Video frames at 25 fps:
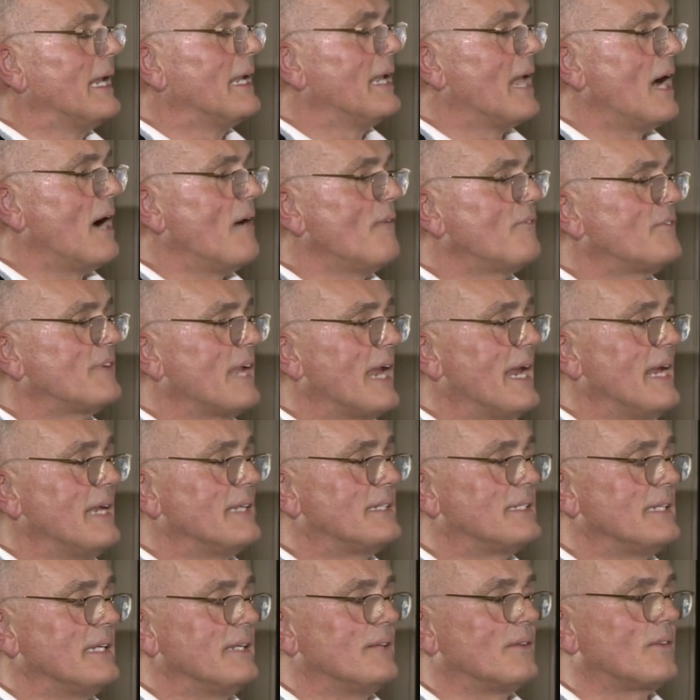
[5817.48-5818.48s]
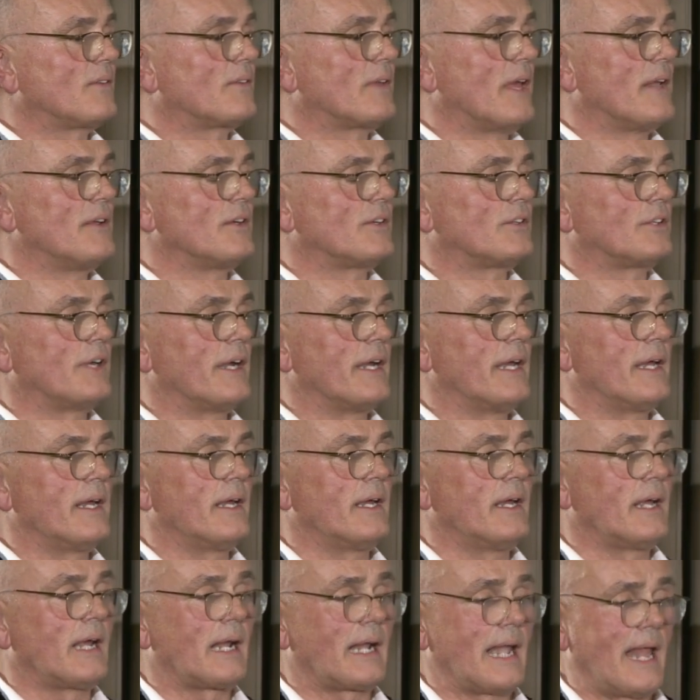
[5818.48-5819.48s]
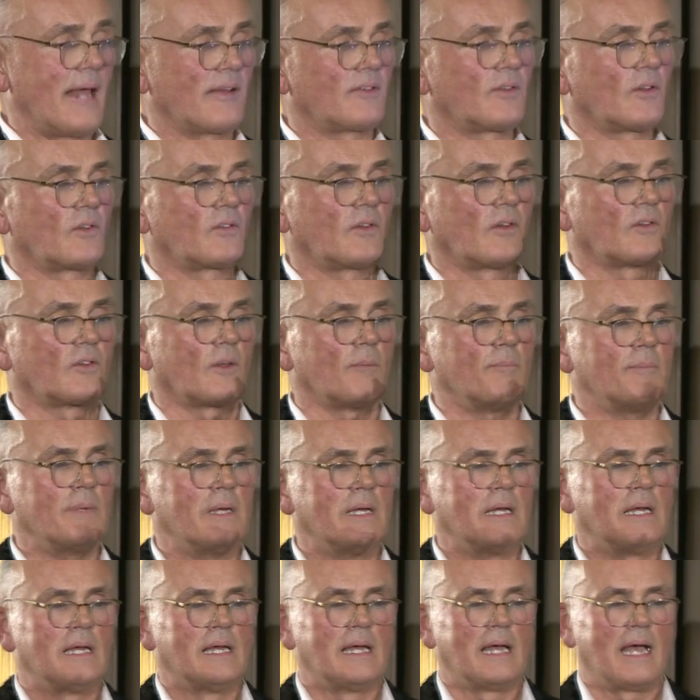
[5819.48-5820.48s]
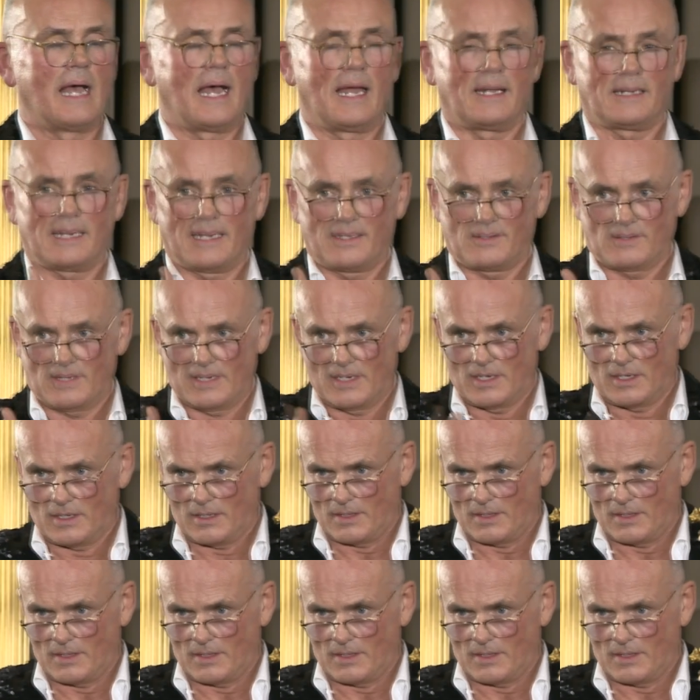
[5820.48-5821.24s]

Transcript: loved 18th century classicism, and I see,